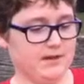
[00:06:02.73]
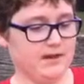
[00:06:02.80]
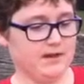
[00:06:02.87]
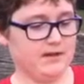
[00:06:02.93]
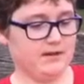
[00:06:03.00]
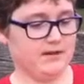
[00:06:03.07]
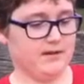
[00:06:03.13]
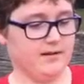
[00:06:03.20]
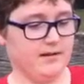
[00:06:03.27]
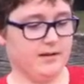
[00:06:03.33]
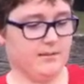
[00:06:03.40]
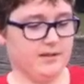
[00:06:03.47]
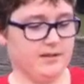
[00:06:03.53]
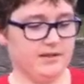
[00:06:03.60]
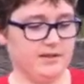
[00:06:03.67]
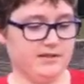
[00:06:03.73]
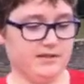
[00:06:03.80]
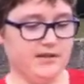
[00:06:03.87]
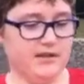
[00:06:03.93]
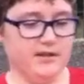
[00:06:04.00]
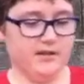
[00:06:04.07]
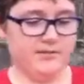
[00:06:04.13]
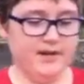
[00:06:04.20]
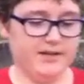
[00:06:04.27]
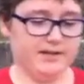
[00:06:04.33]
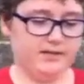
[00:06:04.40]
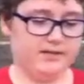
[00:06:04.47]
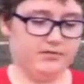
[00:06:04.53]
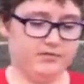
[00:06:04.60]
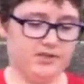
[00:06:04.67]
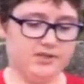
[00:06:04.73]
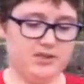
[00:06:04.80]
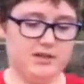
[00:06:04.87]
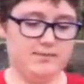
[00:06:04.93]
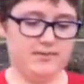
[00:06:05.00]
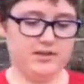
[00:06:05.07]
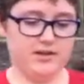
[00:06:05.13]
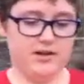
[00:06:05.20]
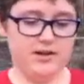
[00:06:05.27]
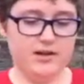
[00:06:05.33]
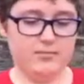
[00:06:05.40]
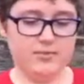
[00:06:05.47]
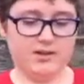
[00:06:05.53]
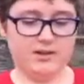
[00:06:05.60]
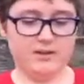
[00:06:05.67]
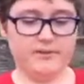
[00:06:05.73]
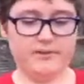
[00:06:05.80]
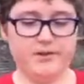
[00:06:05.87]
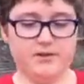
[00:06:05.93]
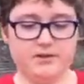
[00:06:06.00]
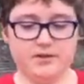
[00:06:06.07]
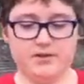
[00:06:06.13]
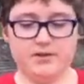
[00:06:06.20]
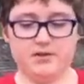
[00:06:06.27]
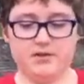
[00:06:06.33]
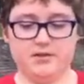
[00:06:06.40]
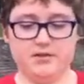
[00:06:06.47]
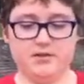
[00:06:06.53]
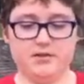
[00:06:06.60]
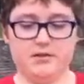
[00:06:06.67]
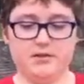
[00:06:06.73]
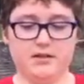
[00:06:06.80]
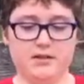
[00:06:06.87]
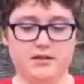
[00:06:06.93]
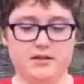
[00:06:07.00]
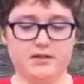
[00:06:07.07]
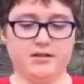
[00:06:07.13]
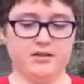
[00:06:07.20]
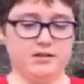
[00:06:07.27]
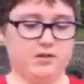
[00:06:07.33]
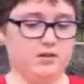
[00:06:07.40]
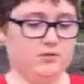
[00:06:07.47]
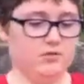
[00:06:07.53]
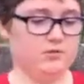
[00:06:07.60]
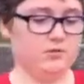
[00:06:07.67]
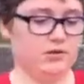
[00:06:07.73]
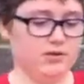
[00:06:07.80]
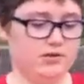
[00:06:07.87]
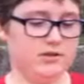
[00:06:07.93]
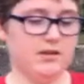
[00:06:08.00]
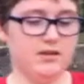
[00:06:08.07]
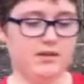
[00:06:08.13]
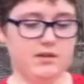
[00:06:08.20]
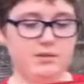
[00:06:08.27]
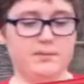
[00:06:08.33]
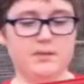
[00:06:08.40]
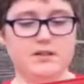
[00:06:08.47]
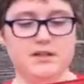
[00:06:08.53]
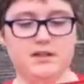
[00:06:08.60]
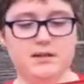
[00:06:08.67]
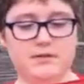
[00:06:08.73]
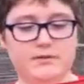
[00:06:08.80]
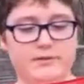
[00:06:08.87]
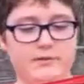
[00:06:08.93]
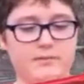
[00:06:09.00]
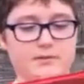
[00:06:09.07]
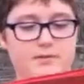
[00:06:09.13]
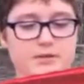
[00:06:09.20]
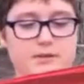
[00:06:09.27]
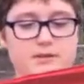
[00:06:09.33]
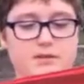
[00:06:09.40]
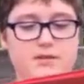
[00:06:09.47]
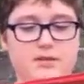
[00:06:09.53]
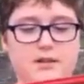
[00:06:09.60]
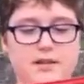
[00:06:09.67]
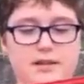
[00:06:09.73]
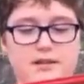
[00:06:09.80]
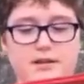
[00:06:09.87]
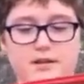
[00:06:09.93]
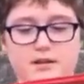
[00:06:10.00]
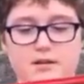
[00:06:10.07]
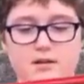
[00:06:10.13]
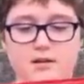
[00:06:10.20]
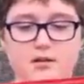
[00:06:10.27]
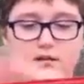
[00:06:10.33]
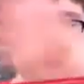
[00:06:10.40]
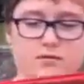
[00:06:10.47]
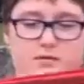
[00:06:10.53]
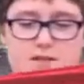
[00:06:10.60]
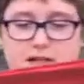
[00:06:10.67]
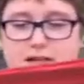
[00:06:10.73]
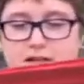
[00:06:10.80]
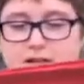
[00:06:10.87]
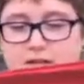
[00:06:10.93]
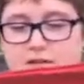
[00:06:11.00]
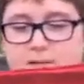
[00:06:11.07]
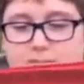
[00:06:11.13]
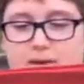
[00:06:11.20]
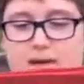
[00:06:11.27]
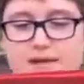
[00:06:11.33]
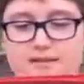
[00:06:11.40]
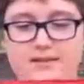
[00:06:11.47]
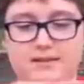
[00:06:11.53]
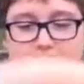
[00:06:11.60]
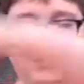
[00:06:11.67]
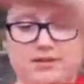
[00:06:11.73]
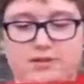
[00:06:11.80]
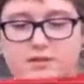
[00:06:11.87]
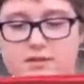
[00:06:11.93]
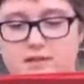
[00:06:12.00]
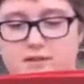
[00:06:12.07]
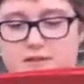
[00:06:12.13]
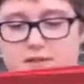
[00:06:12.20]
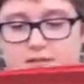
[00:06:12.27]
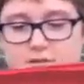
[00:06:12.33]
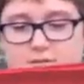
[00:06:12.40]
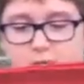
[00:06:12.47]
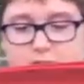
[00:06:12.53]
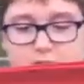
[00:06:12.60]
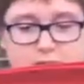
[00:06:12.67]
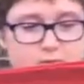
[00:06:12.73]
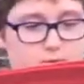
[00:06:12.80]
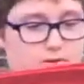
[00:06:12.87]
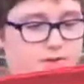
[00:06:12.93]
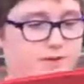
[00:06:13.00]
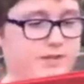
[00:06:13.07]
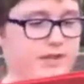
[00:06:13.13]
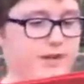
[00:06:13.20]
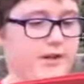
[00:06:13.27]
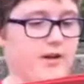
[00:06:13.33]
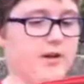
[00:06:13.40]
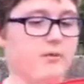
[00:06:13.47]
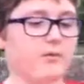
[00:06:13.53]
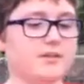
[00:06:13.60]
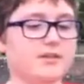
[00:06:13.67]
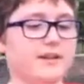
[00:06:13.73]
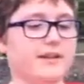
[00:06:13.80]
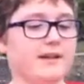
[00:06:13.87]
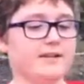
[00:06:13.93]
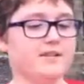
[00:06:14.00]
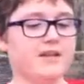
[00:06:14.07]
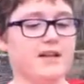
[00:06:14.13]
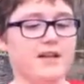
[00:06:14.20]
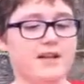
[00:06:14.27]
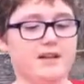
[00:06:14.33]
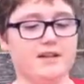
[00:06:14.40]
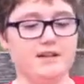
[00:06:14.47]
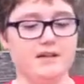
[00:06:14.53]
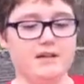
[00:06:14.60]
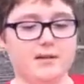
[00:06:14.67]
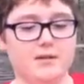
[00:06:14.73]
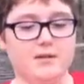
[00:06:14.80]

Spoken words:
to Canada because passage was cheaper, but the living conditions were worse. 30% of immigrants to Canada died on the passage or in quarantine. Once they got to Canada,